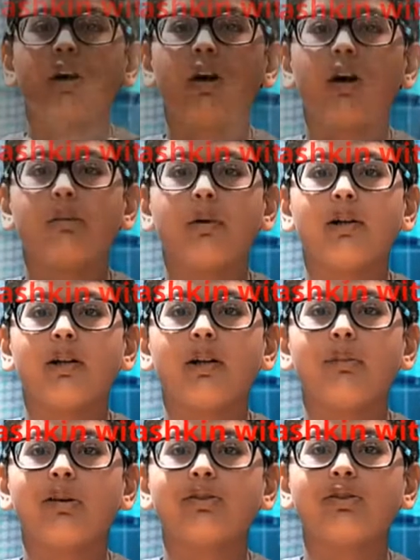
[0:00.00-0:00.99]
On Monday,
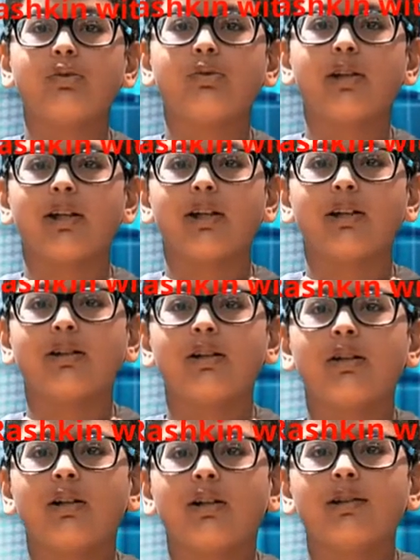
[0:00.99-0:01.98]
March 28th,
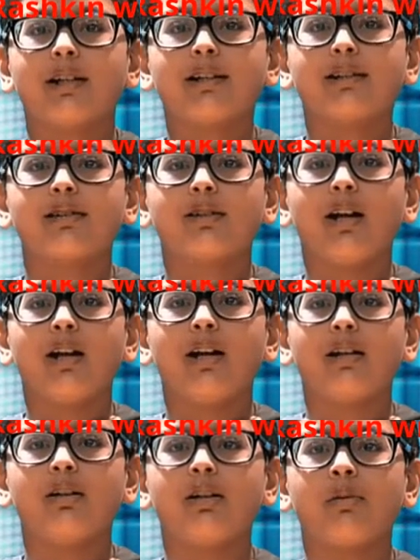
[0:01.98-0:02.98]
6th grade
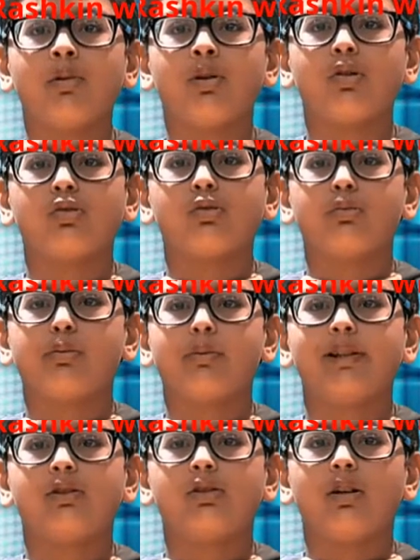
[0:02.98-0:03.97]
intramural will
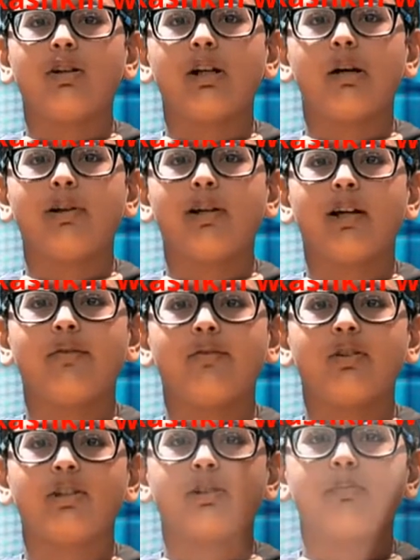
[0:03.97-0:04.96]
be starting up again
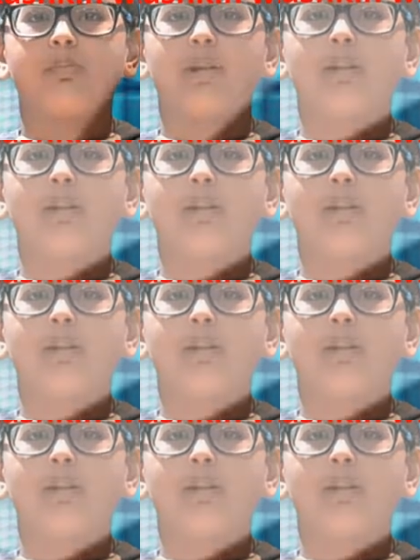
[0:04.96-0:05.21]
for the spring